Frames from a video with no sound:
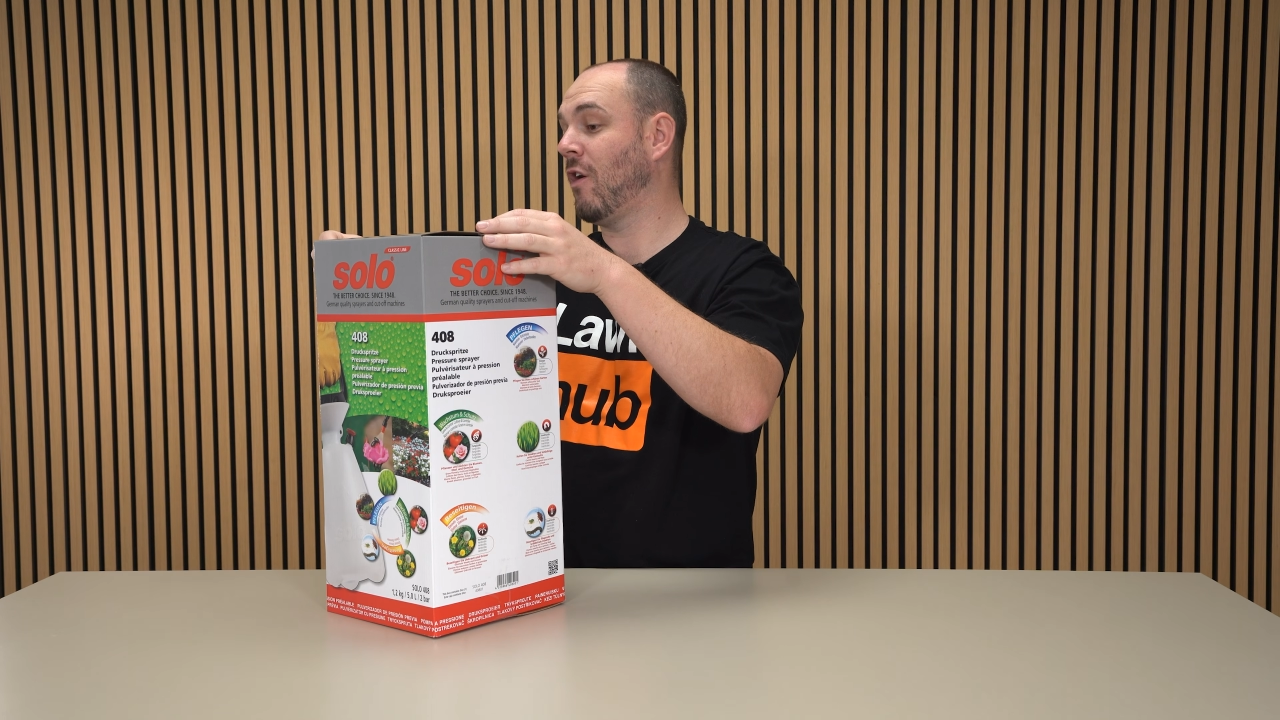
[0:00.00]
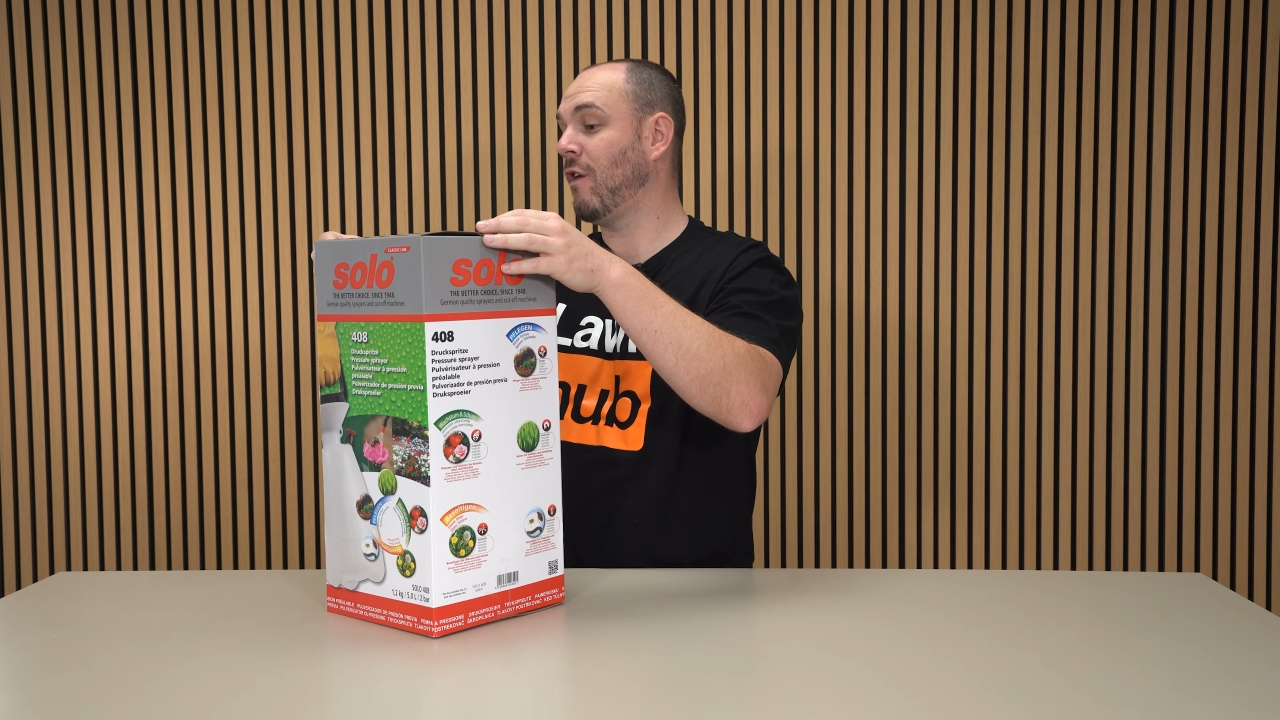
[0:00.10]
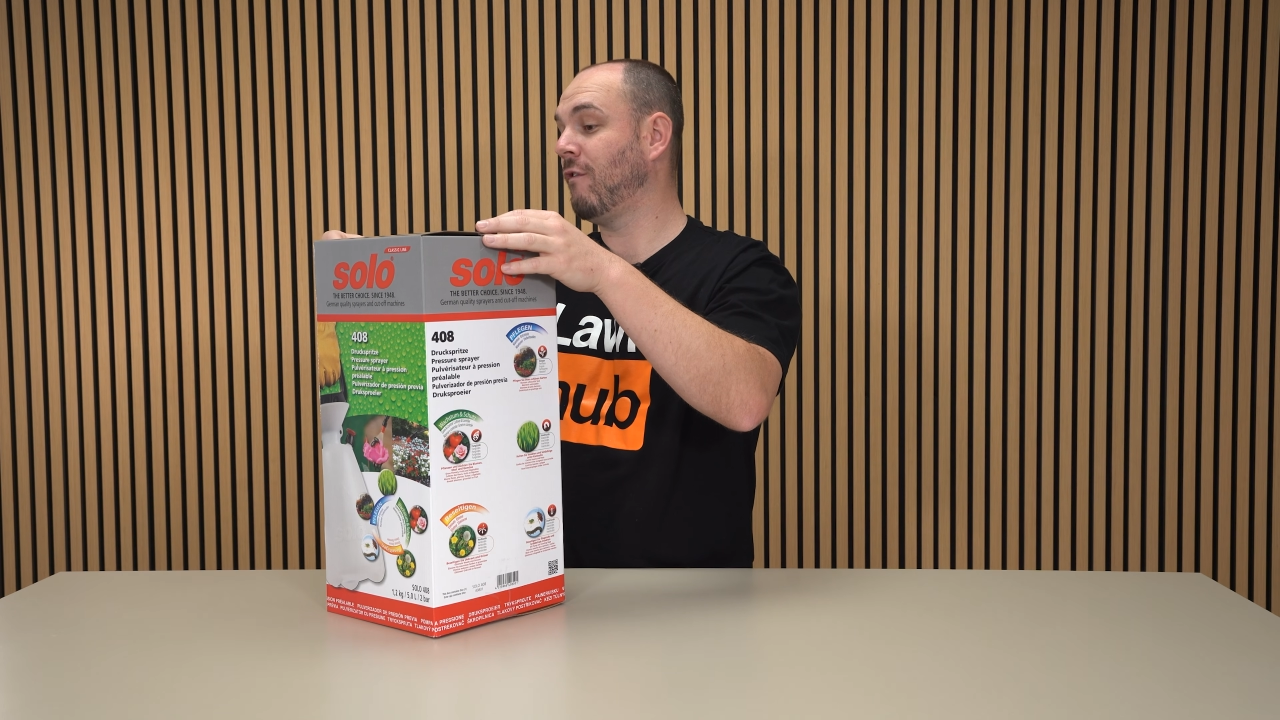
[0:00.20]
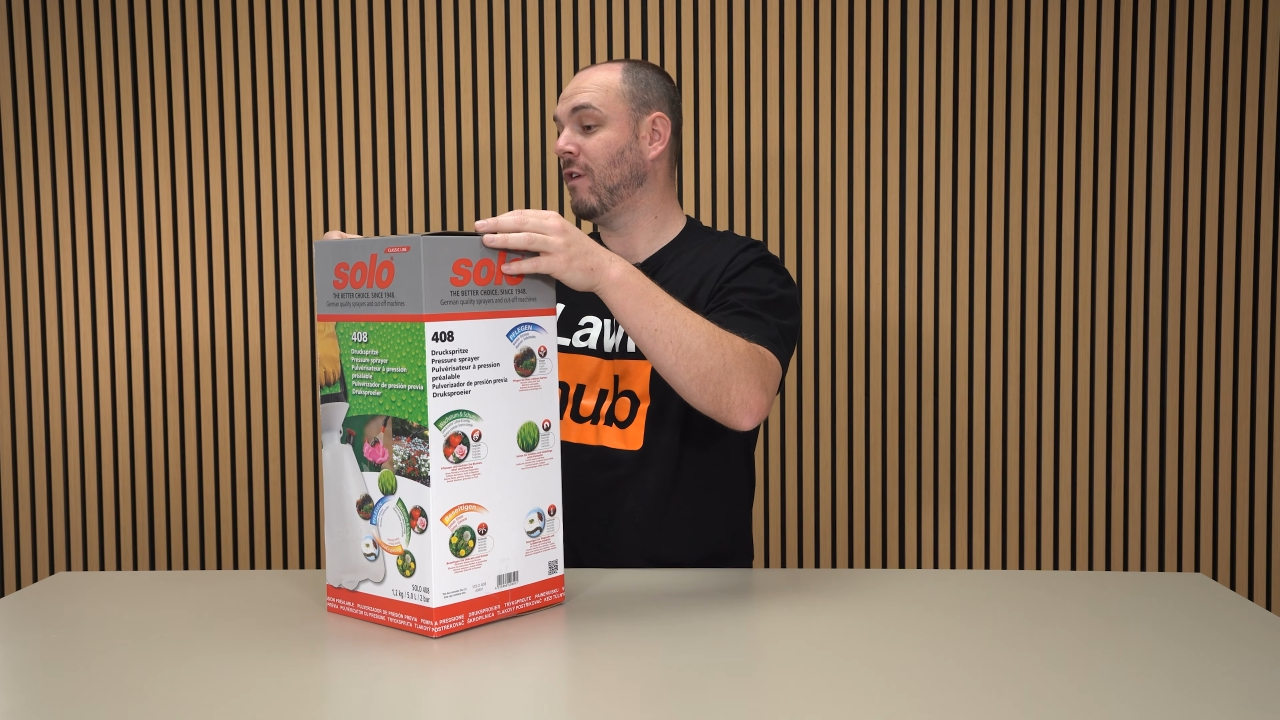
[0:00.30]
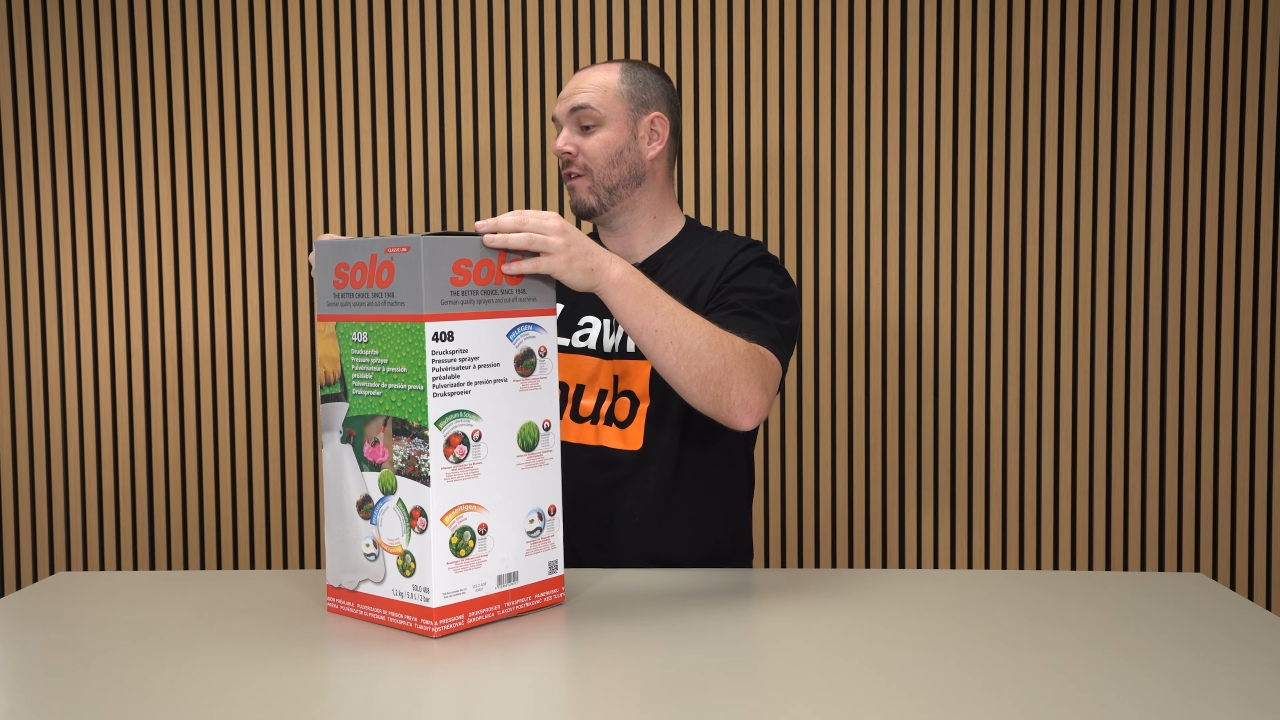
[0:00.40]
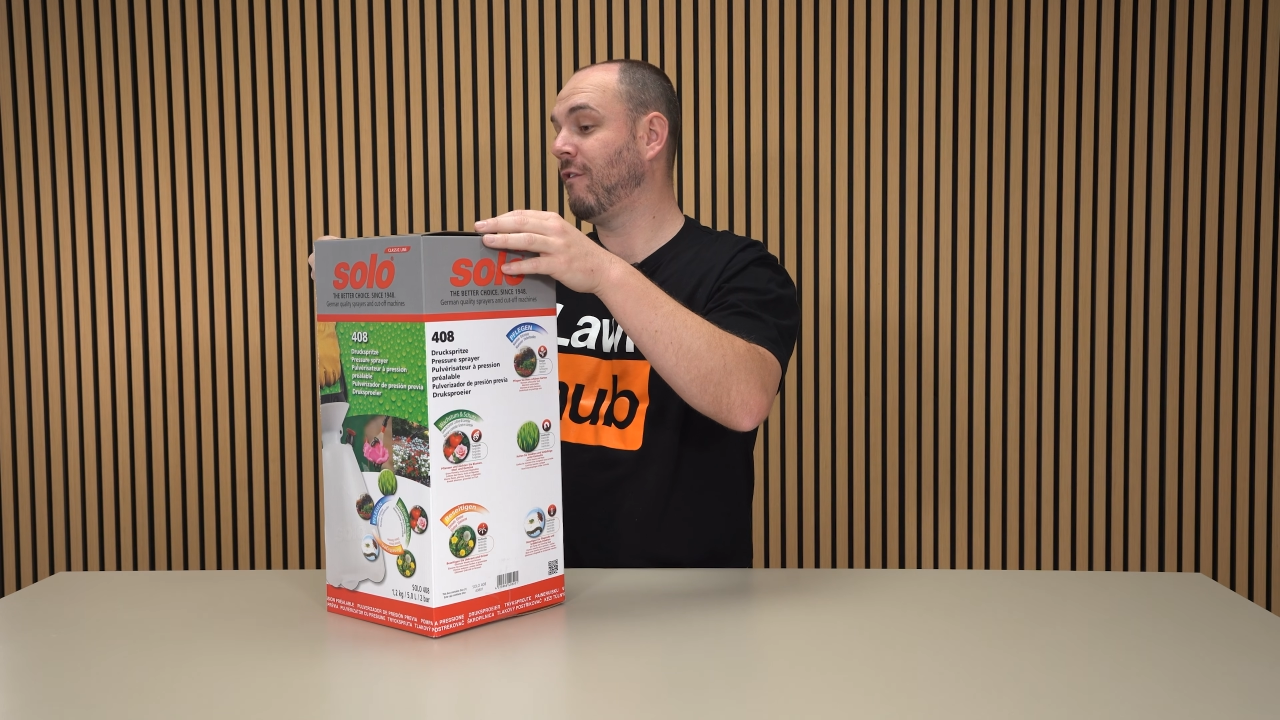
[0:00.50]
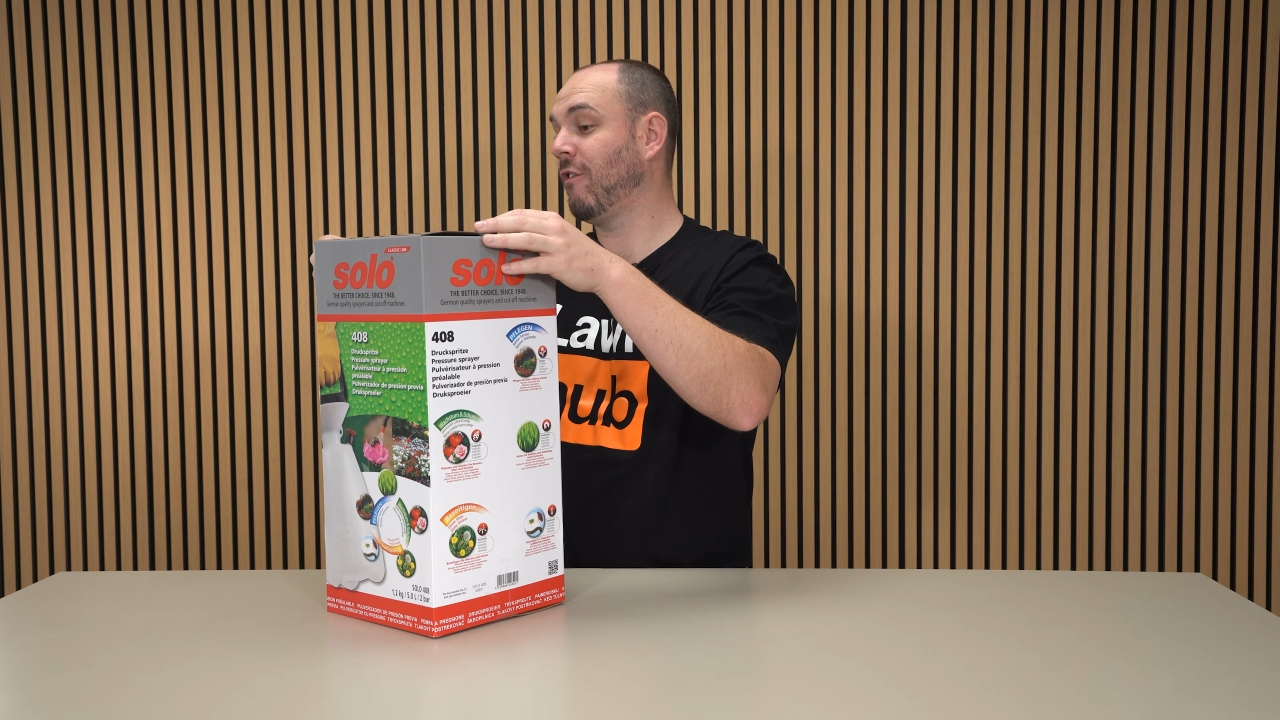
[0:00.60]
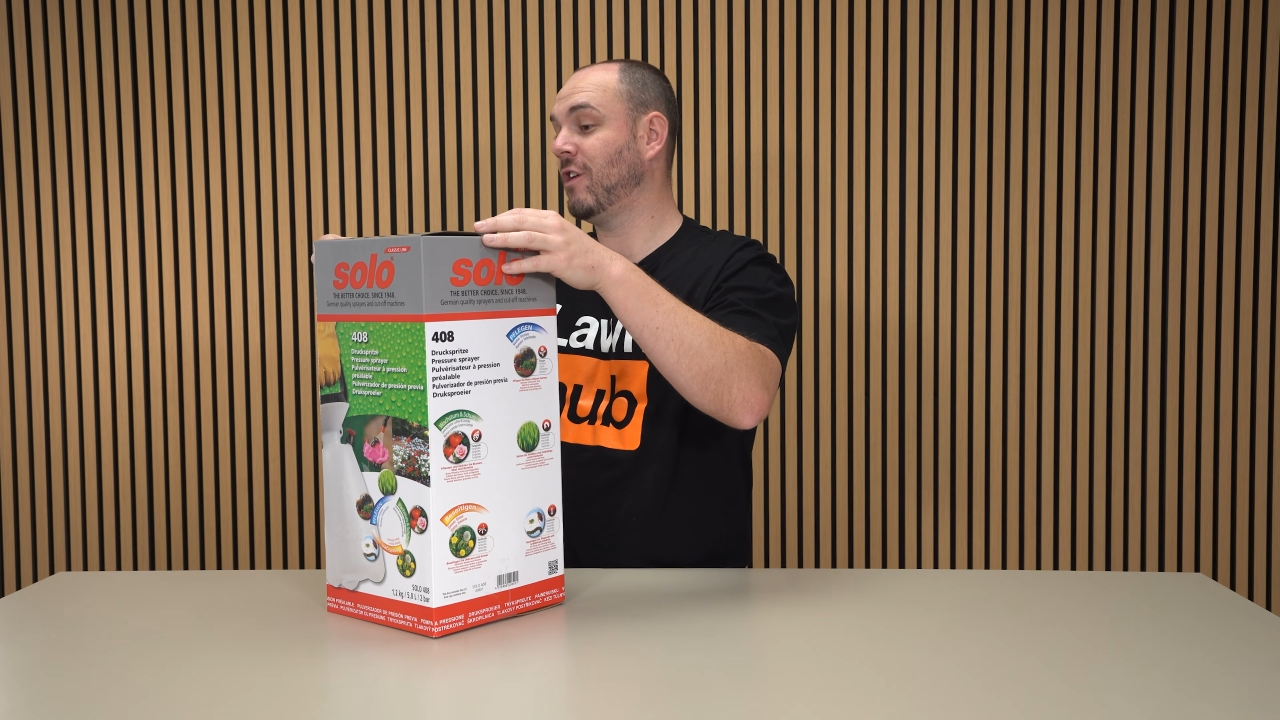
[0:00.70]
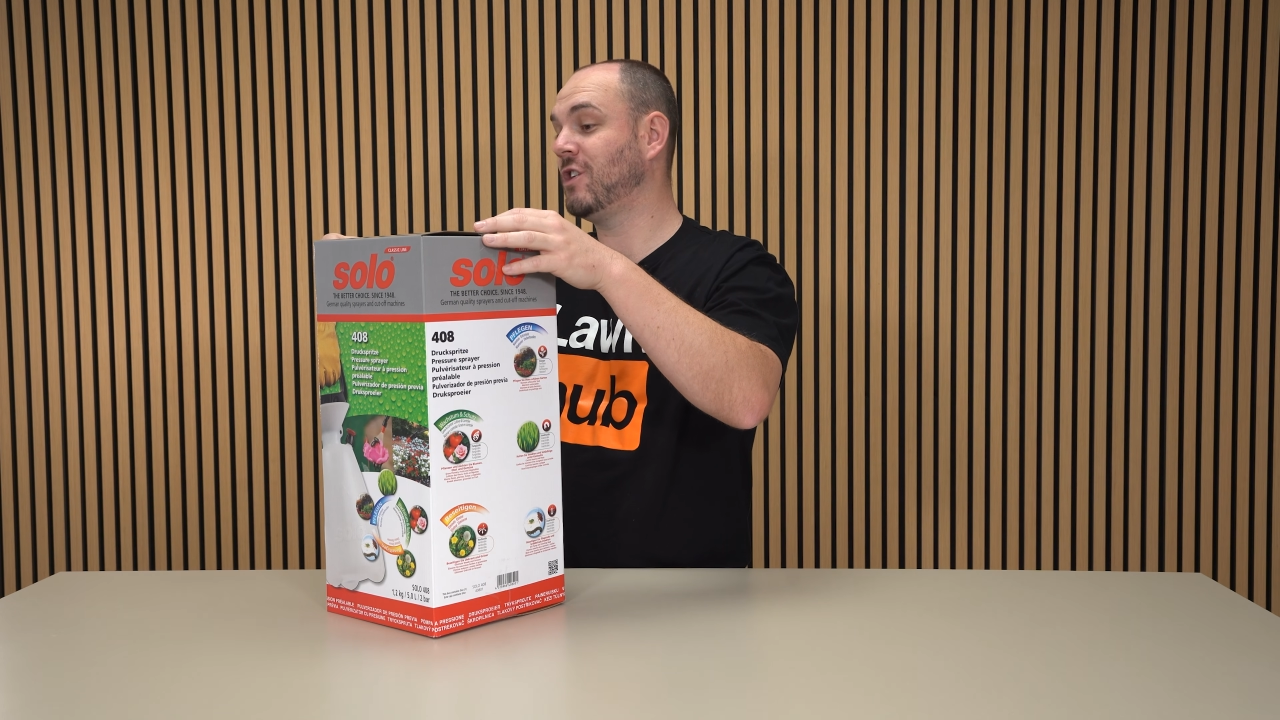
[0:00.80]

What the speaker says: over the free